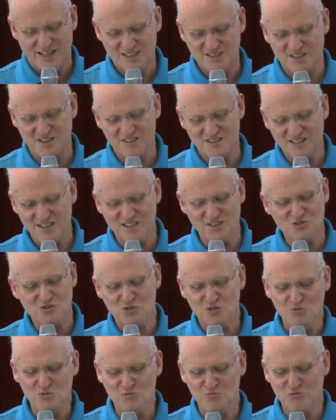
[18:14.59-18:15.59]
as a thing
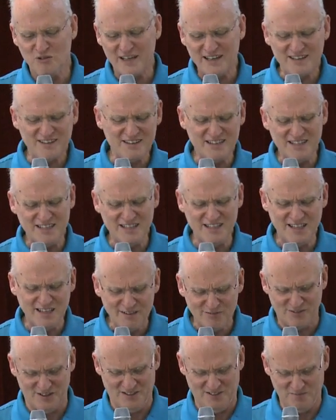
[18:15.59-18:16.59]
too readily
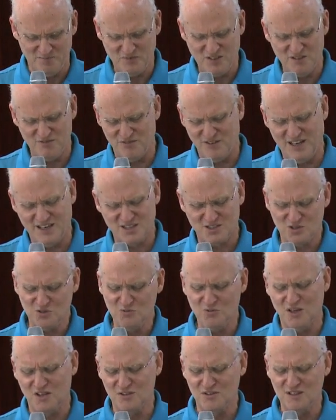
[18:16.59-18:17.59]
given, in fact,
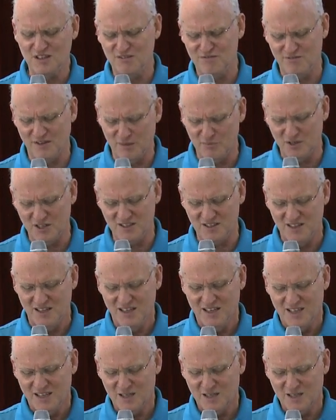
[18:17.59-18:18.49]
too utterly feminine,